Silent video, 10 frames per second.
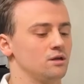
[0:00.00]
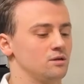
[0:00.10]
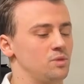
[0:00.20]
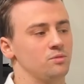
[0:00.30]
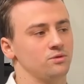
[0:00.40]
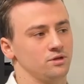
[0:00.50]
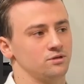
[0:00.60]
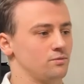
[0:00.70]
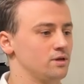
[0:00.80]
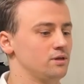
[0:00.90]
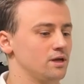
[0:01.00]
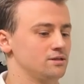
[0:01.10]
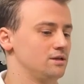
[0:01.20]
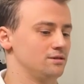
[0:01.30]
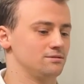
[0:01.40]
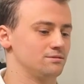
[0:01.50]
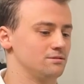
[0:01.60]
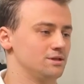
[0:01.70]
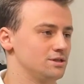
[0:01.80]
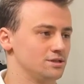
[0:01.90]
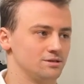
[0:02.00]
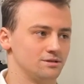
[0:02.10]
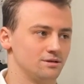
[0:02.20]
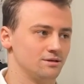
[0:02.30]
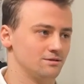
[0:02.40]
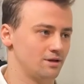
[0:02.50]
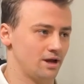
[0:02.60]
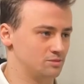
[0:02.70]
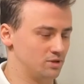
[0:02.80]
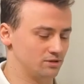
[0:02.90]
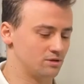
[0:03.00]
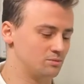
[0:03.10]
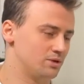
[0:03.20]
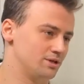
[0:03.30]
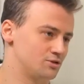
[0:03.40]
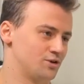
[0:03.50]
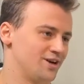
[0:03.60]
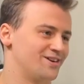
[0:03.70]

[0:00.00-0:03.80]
the people need to realize that this is has been complete trick